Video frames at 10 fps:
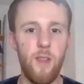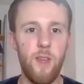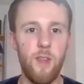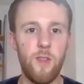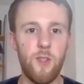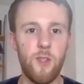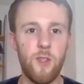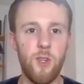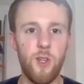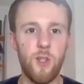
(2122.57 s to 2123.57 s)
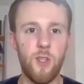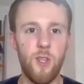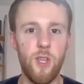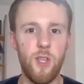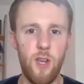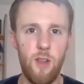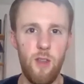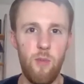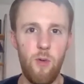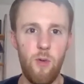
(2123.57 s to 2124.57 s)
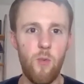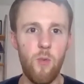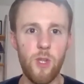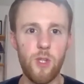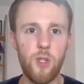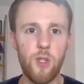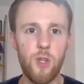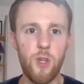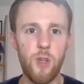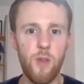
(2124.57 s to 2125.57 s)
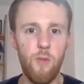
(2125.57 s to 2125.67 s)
Kindle version, the ebook.